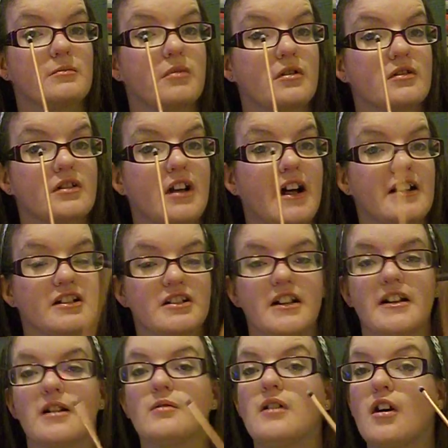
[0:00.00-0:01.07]
put an
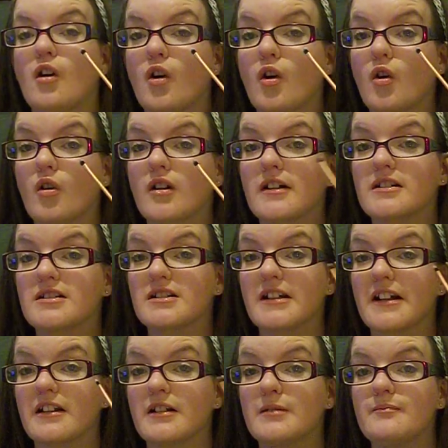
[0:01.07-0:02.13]
eyeshadow or
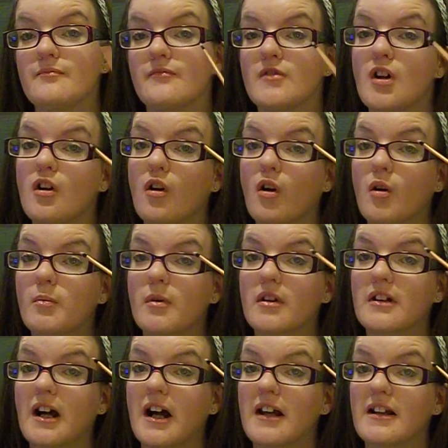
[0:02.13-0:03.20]
concealer, or
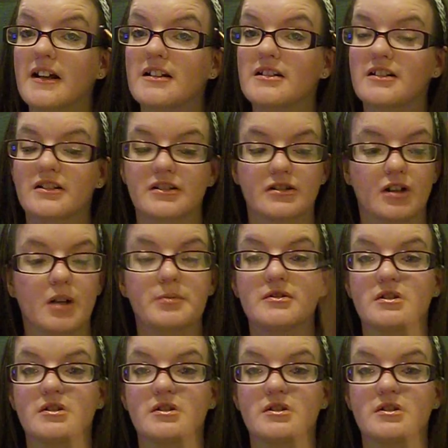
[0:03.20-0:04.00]
putting highlighter at the top.